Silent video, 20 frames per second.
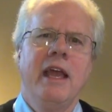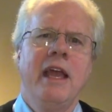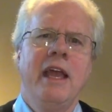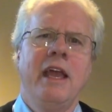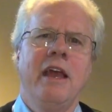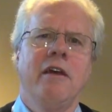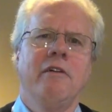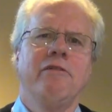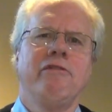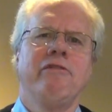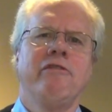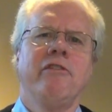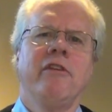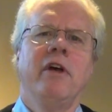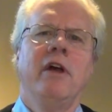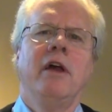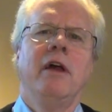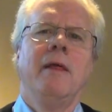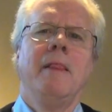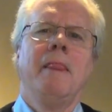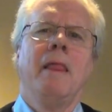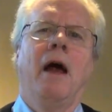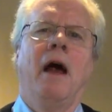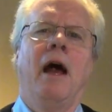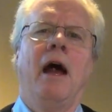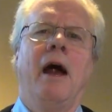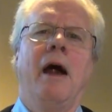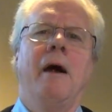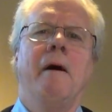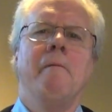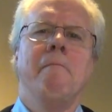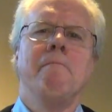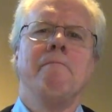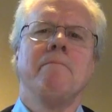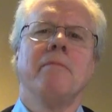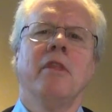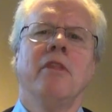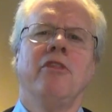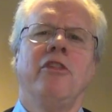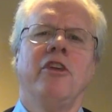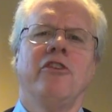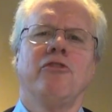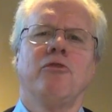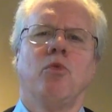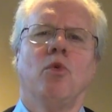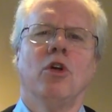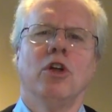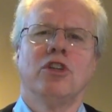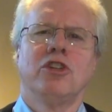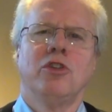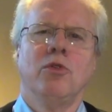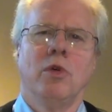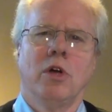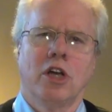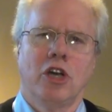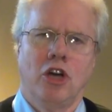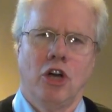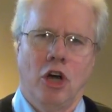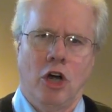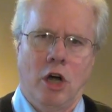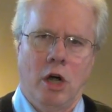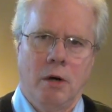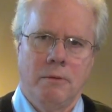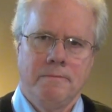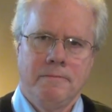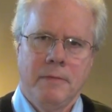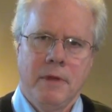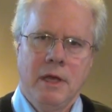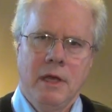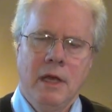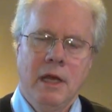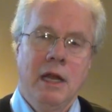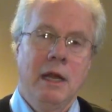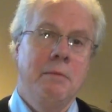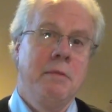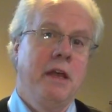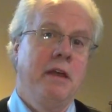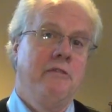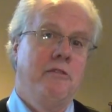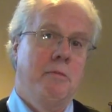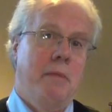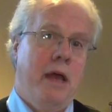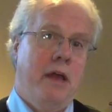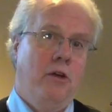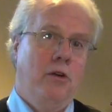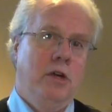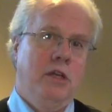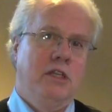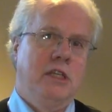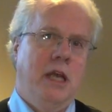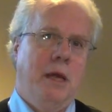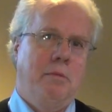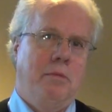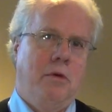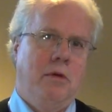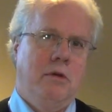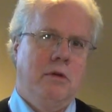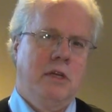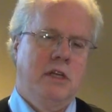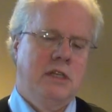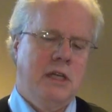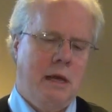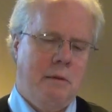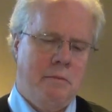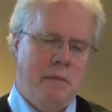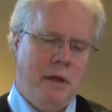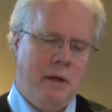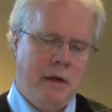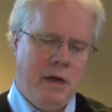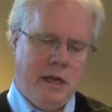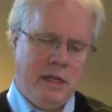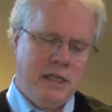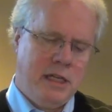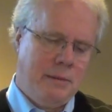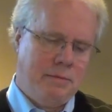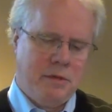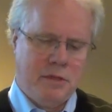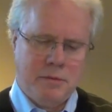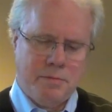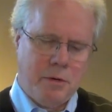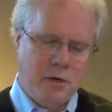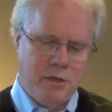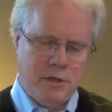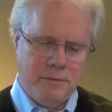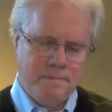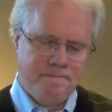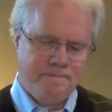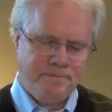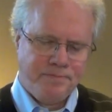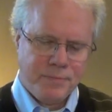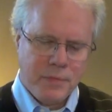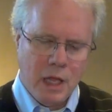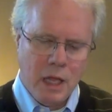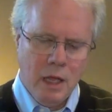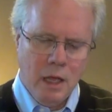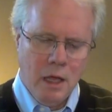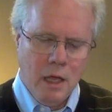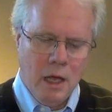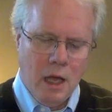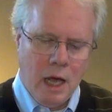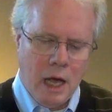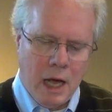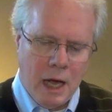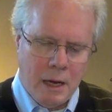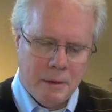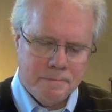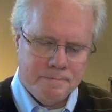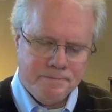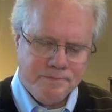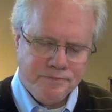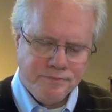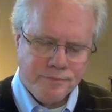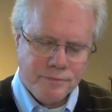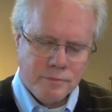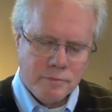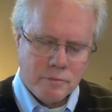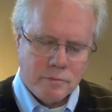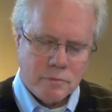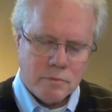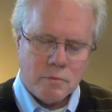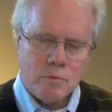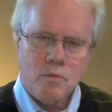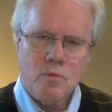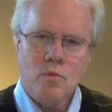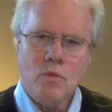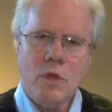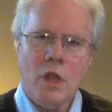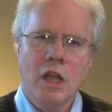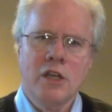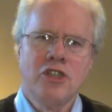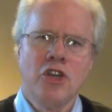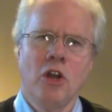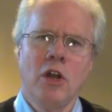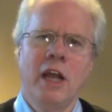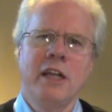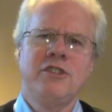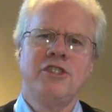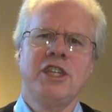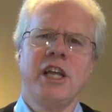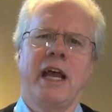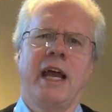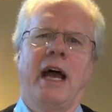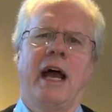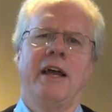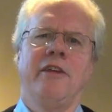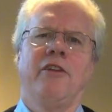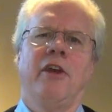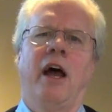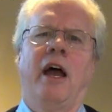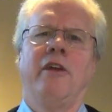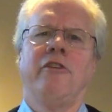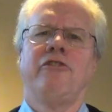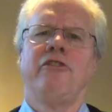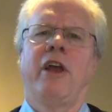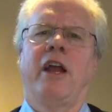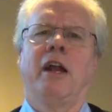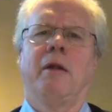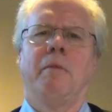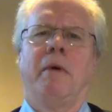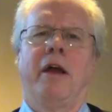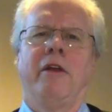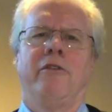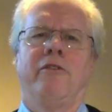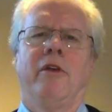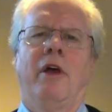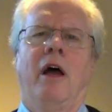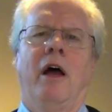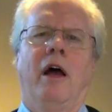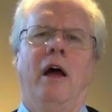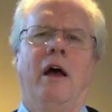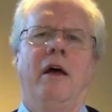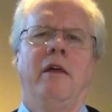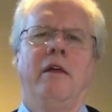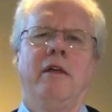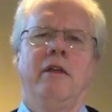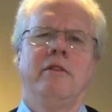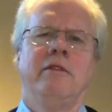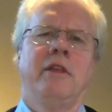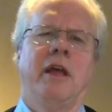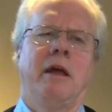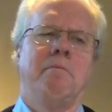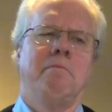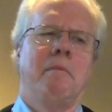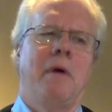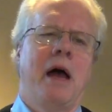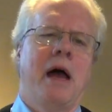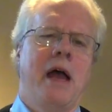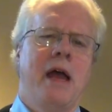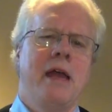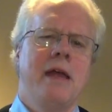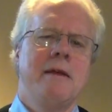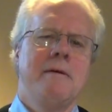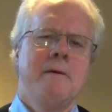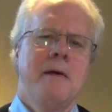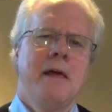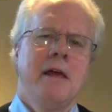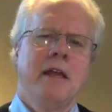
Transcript: if this were to occur. Let me give you my own example, because I'm an acceptance person. So let's say I say to